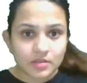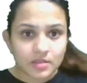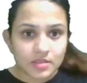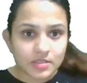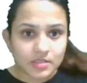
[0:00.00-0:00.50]

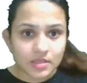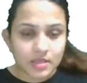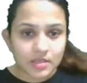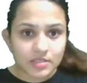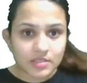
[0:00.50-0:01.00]
this
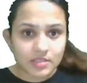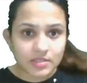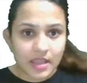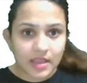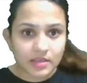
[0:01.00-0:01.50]
is
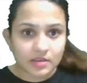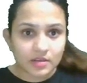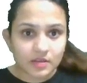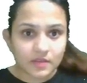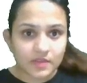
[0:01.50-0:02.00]

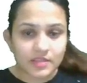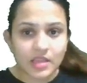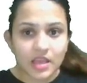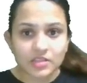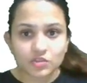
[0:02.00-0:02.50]
negative, this
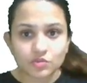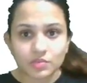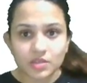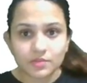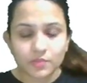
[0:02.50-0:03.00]
has to
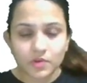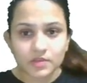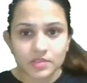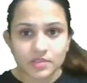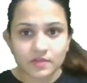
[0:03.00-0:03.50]
be
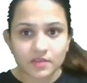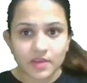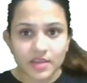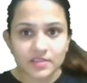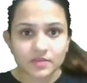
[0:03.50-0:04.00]
positive and
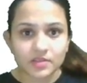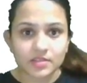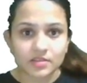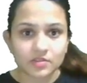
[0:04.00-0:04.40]
vice versa.